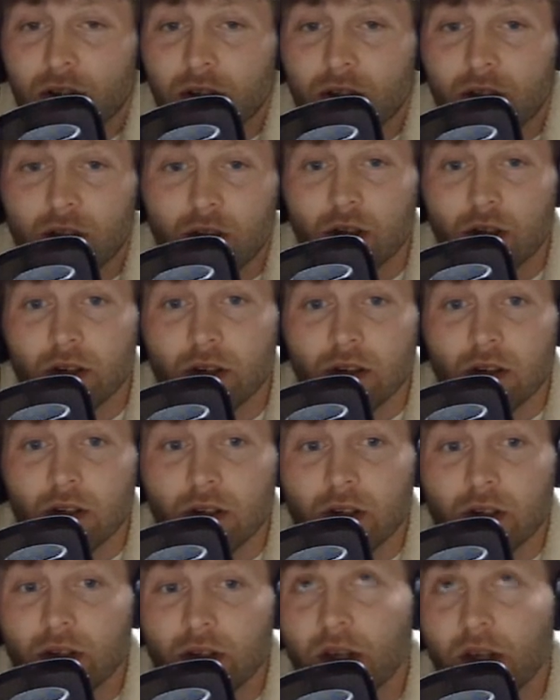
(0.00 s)
Or
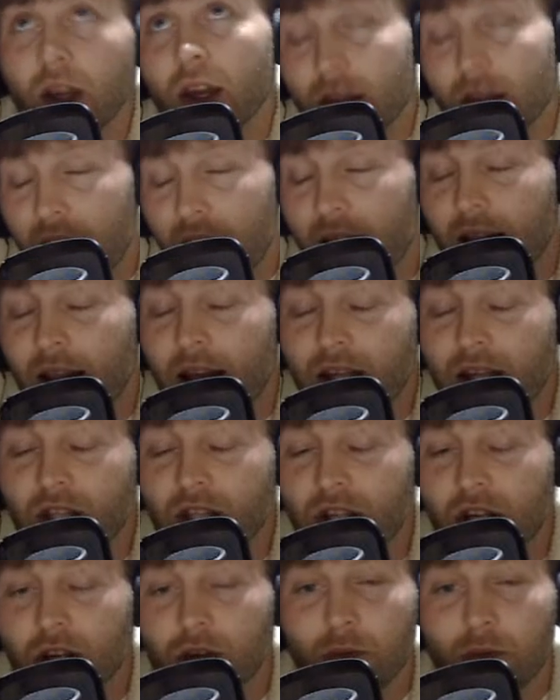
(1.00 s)
yeah, last year.
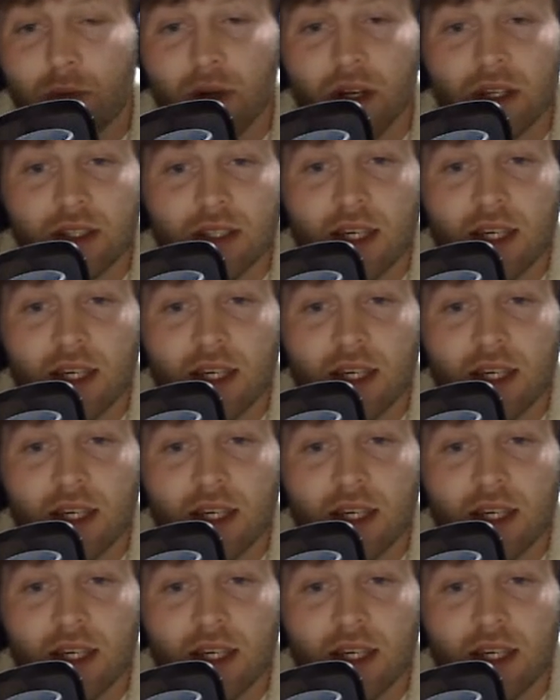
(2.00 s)
But